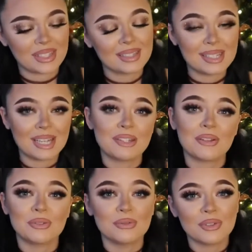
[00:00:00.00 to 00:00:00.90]
says all
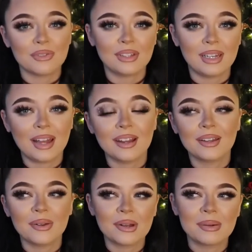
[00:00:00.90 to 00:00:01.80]
cute stuff in the letter, you
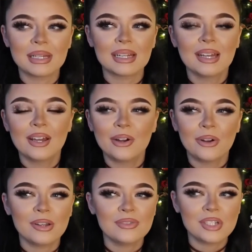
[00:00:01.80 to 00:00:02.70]
know what I mean?
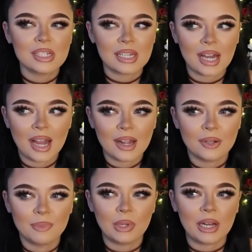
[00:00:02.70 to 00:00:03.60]
Or even just a
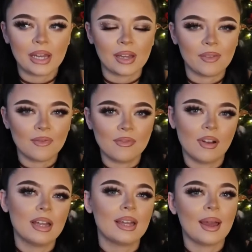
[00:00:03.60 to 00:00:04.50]
card, but like
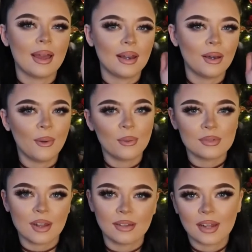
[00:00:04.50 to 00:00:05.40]
write loads
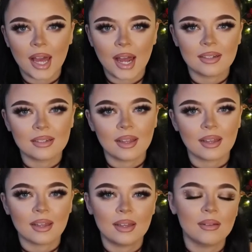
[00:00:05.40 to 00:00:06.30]
on the card,
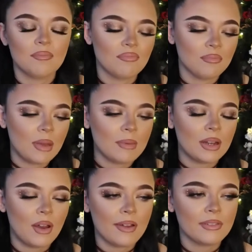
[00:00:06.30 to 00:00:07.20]
like maybe
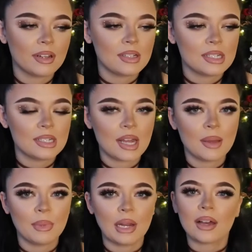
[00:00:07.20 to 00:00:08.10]
not every girl's the
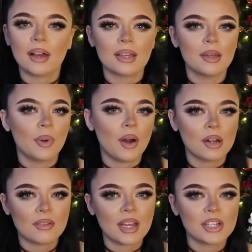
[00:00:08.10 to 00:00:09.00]
same, but like I keep
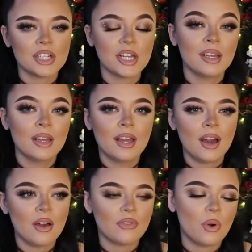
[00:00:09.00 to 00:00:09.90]
all of that shit.
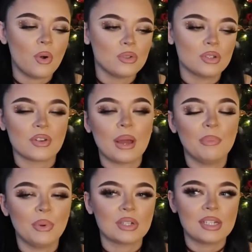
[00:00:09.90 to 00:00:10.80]
I have a whole
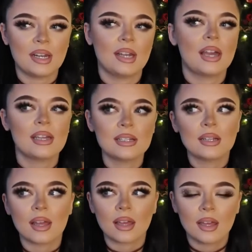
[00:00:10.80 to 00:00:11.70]
scrapbook dedicated to
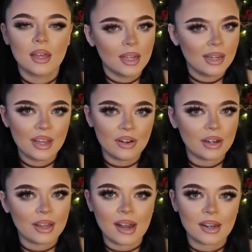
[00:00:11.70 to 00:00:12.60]
like
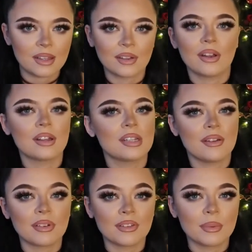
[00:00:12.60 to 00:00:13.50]
literally anything Craig has
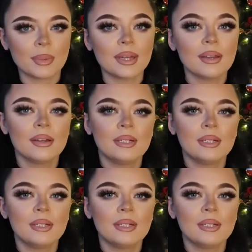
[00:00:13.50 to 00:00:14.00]
ever given me.